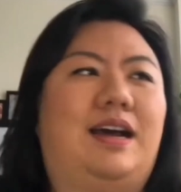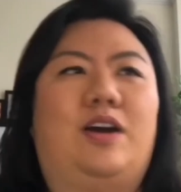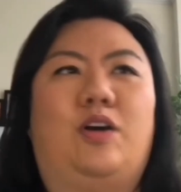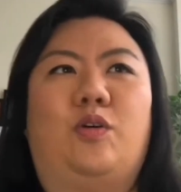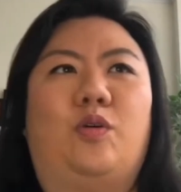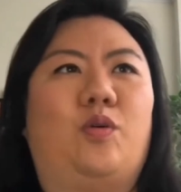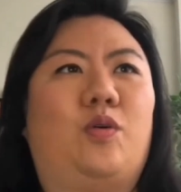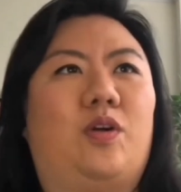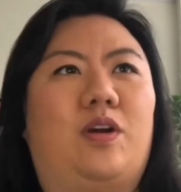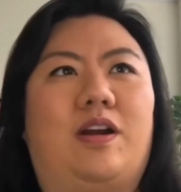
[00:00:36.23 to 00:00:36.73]

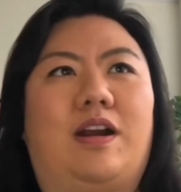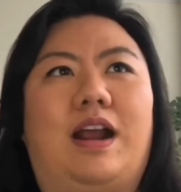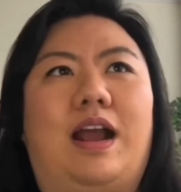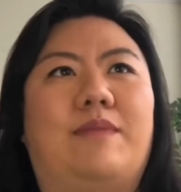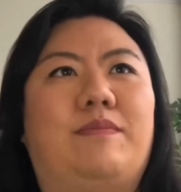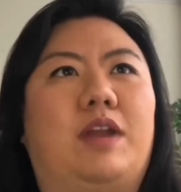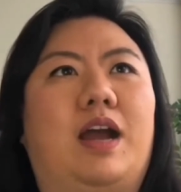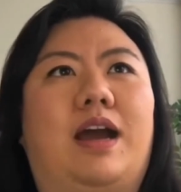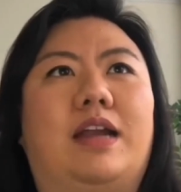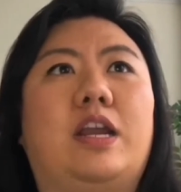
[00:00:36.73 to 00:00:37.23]
or
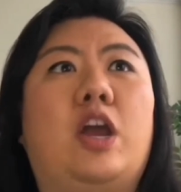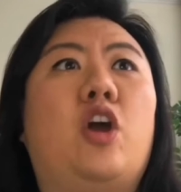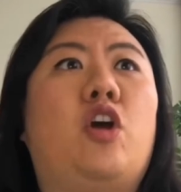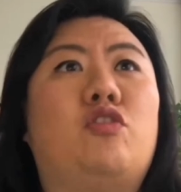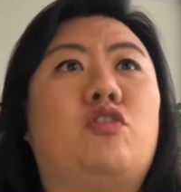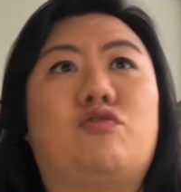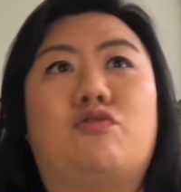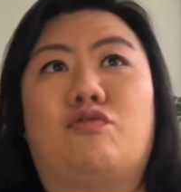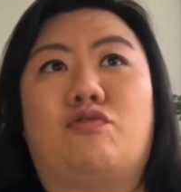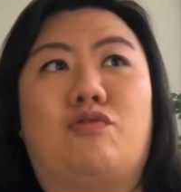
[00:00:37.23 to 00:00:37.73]
I'm not
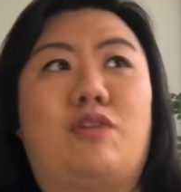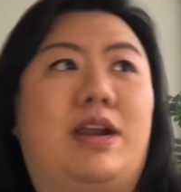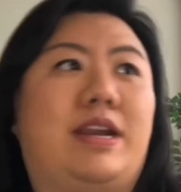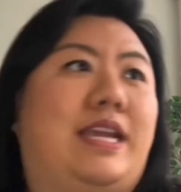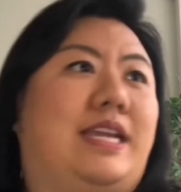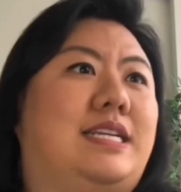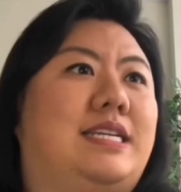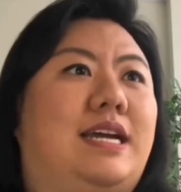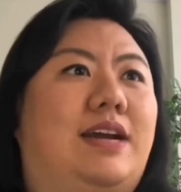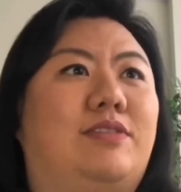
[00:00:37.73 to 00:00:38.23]

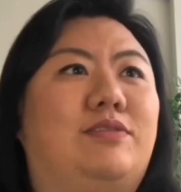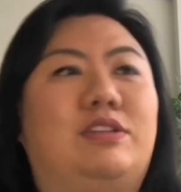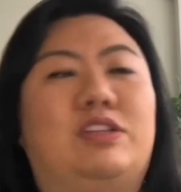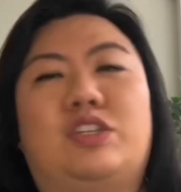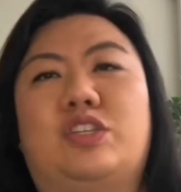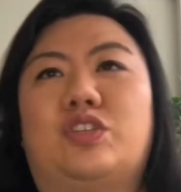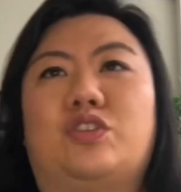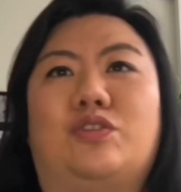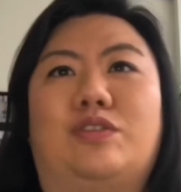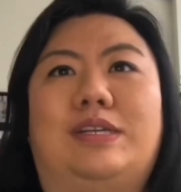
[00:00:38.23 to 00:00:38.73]
running down the
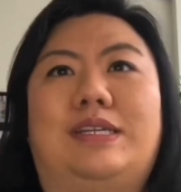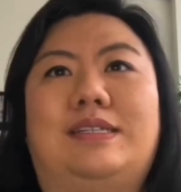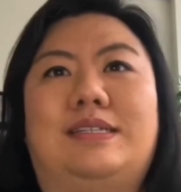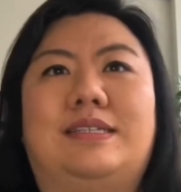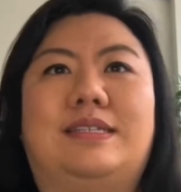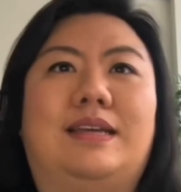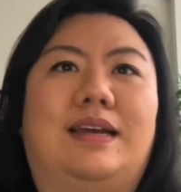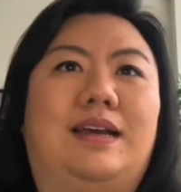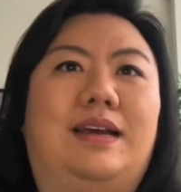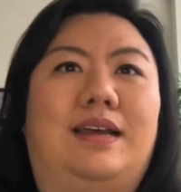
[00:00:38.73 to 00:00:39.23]

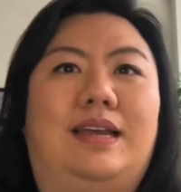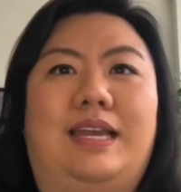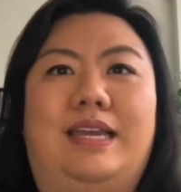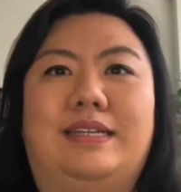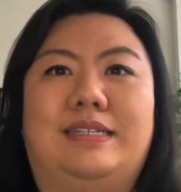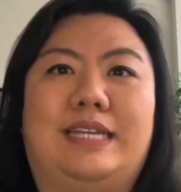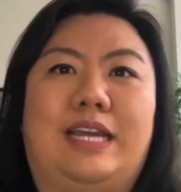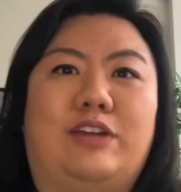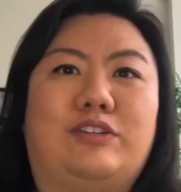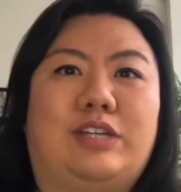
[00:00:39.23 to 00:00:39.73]
street
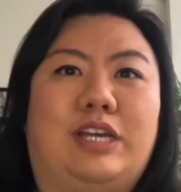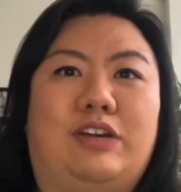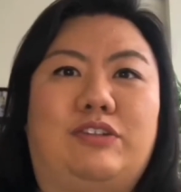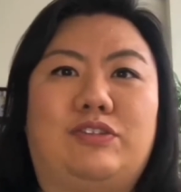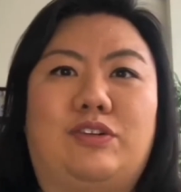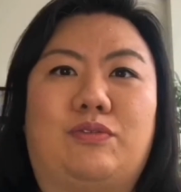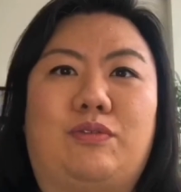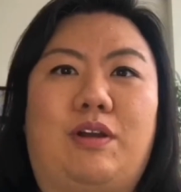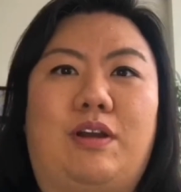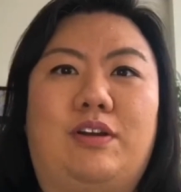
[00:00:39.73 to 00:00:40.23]
in downtown
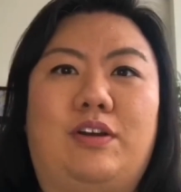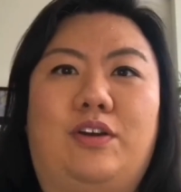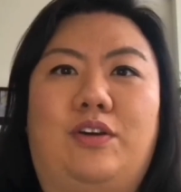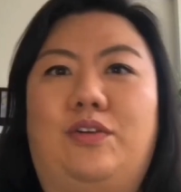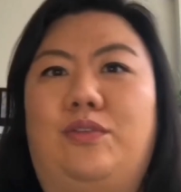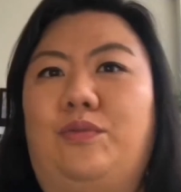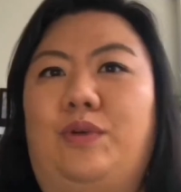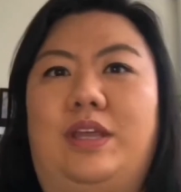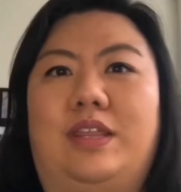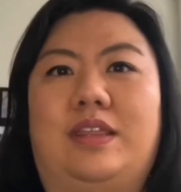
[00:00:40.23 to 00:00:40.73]

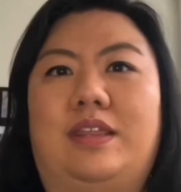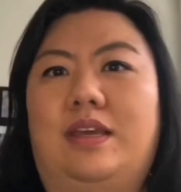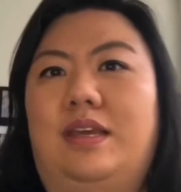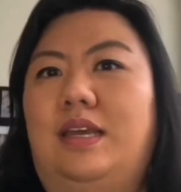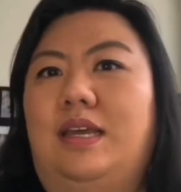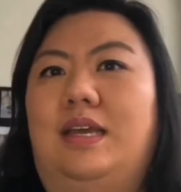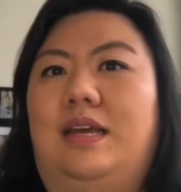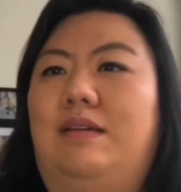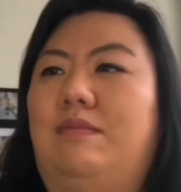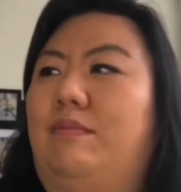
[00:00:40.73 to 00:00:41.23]
Toronto with
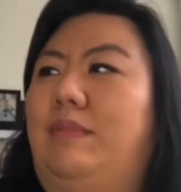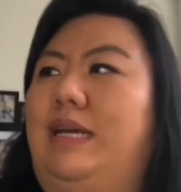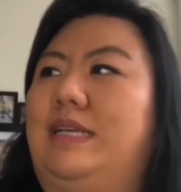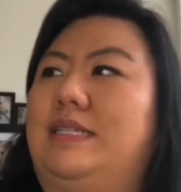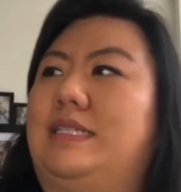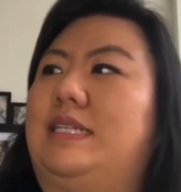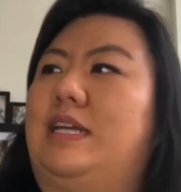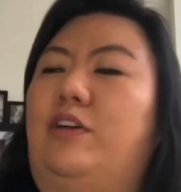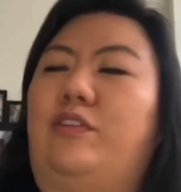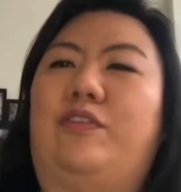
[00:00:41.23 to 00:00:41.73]
my
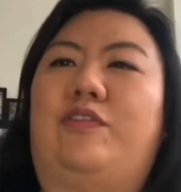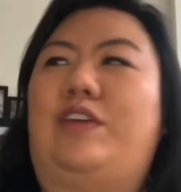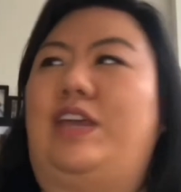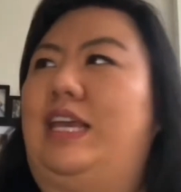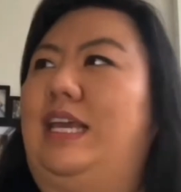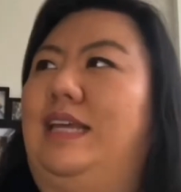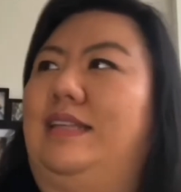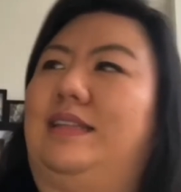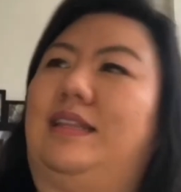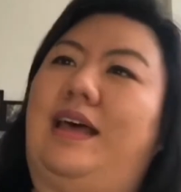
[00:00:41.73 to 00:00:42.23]

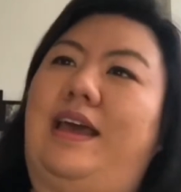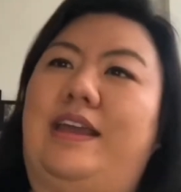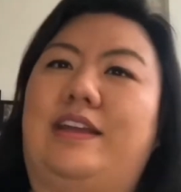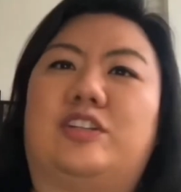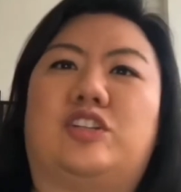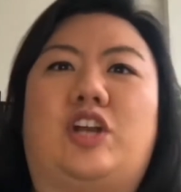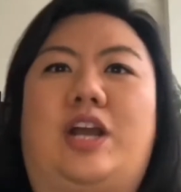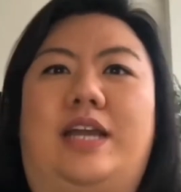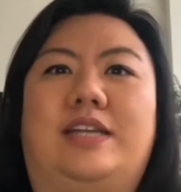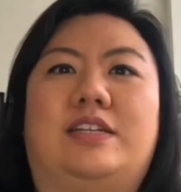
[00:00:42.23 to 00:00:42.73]
selfie and
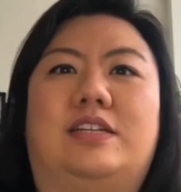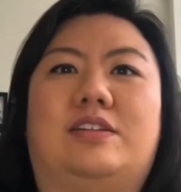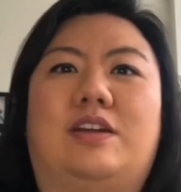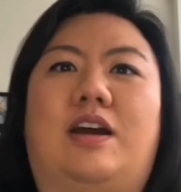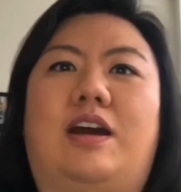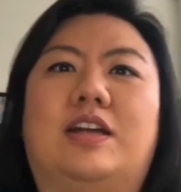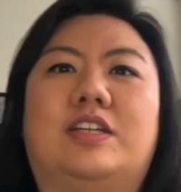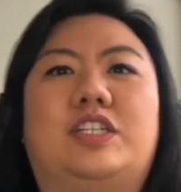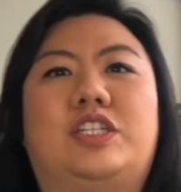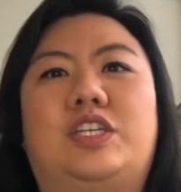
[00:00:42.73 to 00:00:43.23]
like trying to
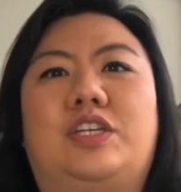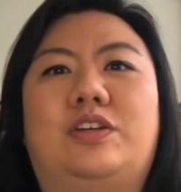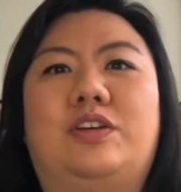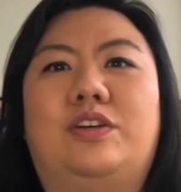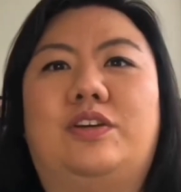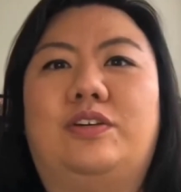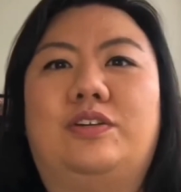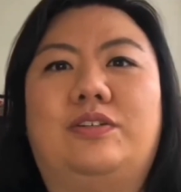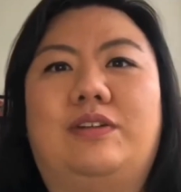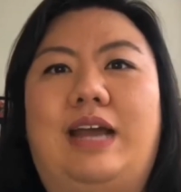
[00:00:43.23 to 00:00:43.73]
talk to
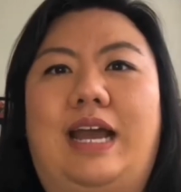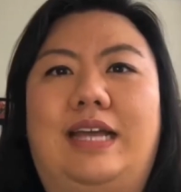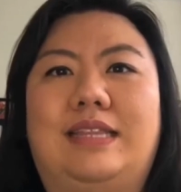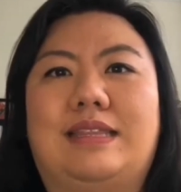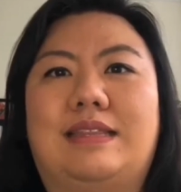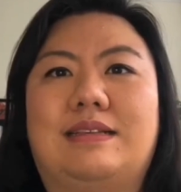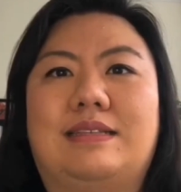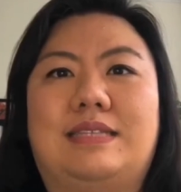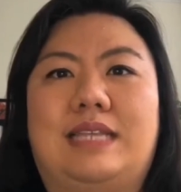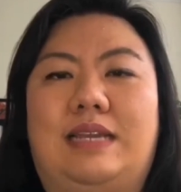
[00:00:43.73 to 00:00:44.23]
you at
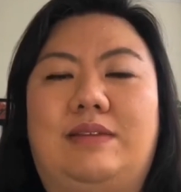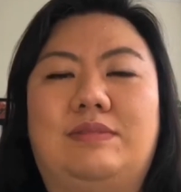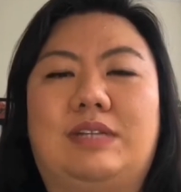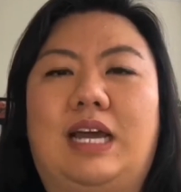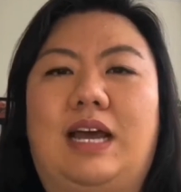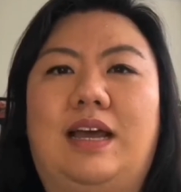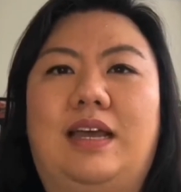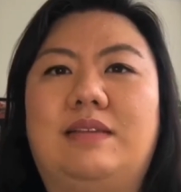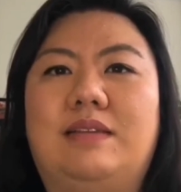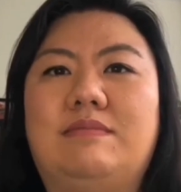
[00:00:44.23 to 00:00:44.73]
the same
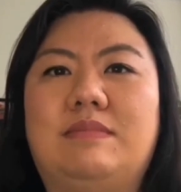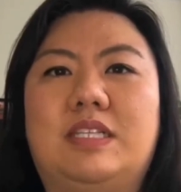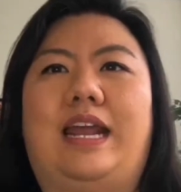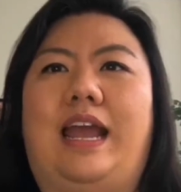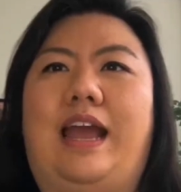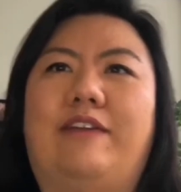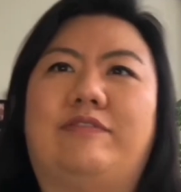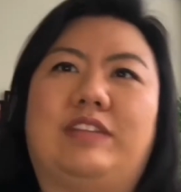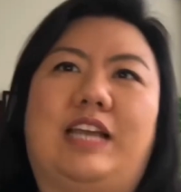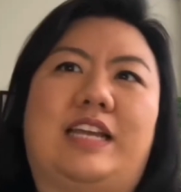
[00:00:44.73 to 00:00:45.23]
time. And I
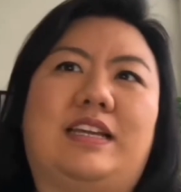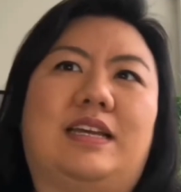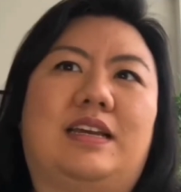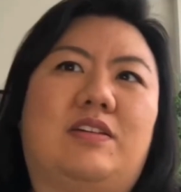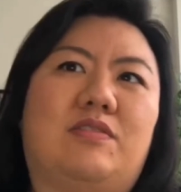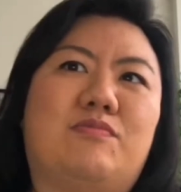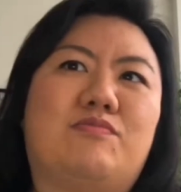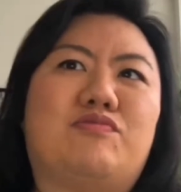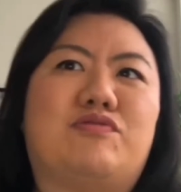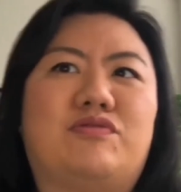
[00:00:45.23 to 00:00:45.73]
have like
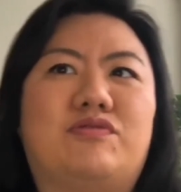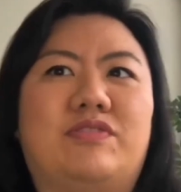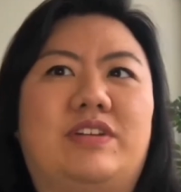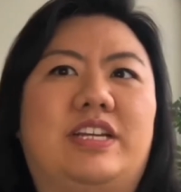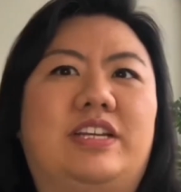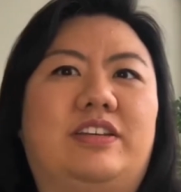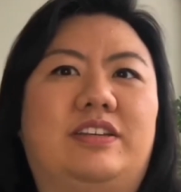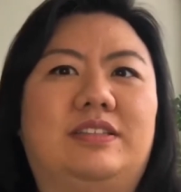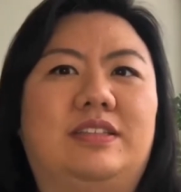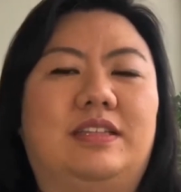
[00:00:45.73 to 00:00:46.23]

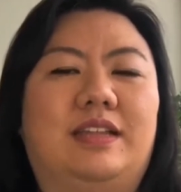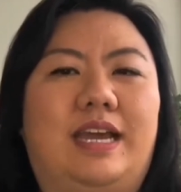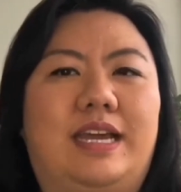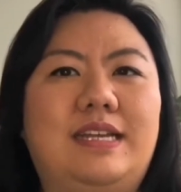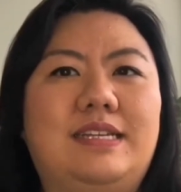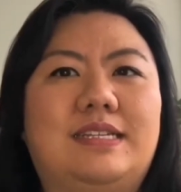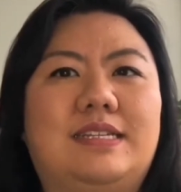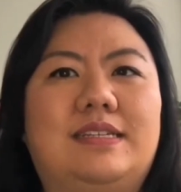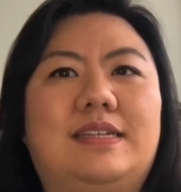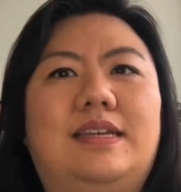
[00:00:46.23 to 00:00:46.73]
pretty good
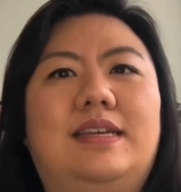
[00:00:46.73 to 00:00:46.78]
light.